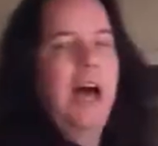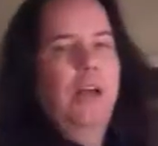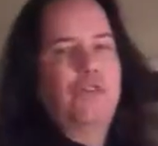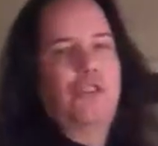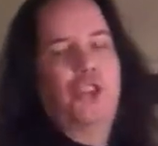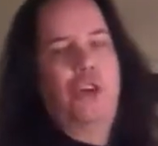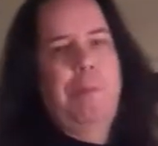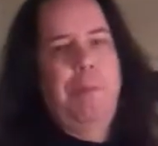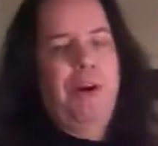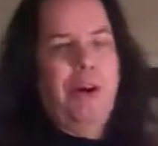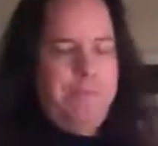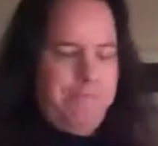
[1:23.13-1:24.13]
house
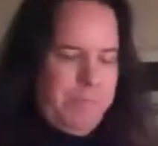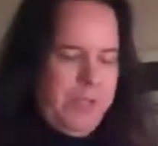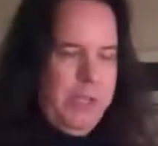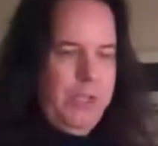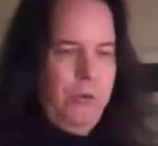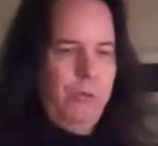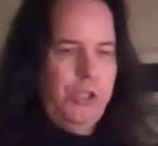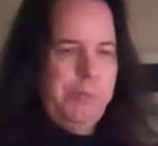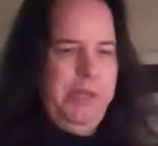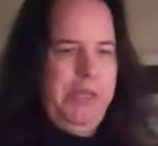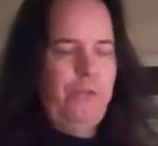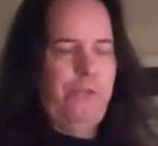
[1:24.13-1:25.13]
Jupiter,
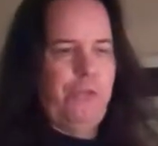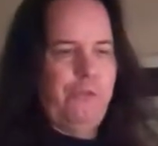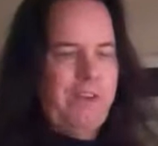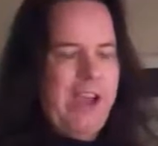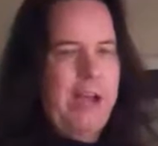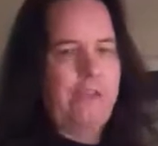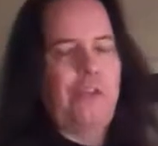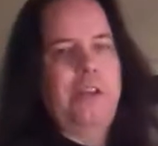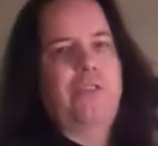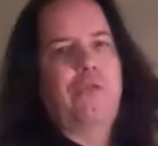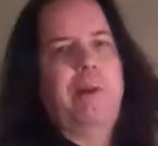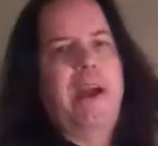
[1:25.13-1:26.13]
which means vast
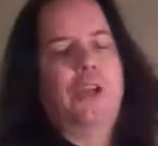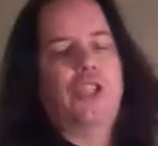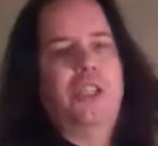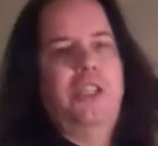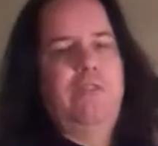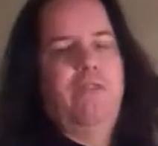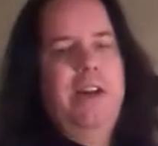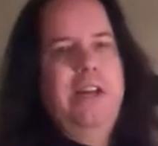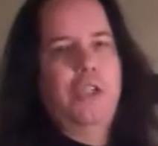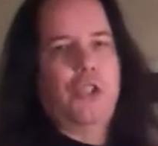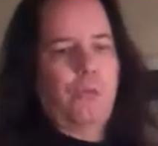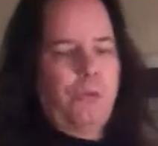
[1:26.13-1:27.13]
expansion in
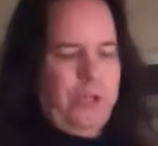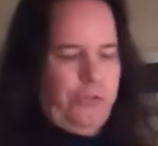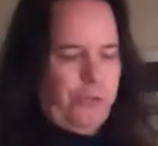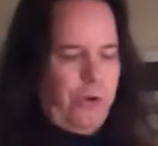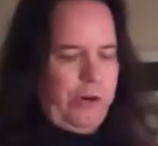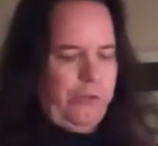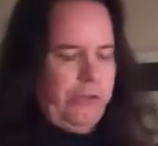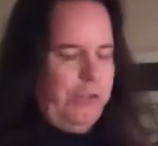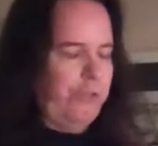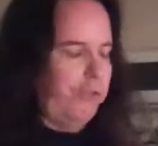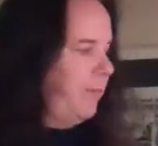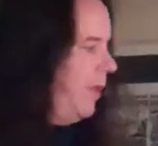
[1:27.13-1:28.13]
financial
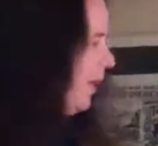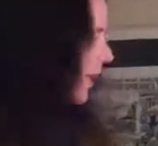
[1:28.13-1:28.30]
resources.